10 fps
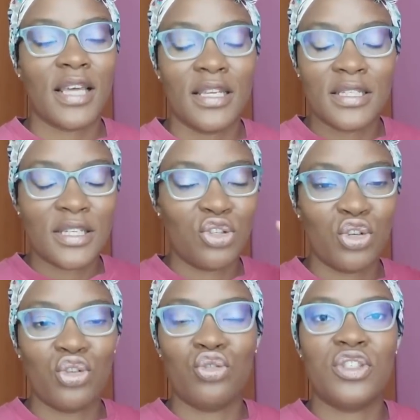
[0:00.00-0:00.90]
and
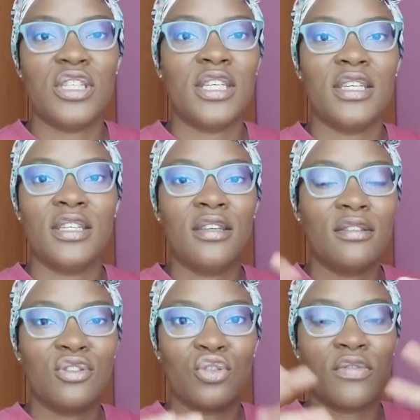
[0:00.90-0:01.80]
you know, you see
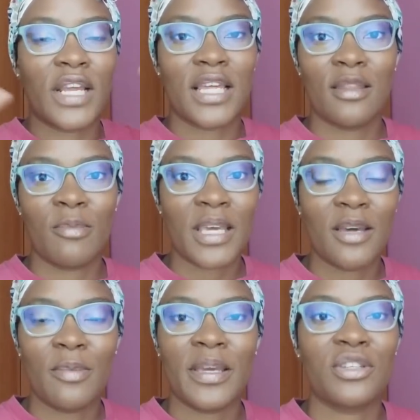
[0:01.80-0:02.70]
sort of like the
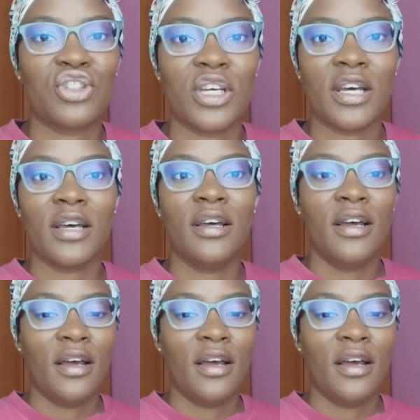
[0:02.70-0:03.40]
bigger picture.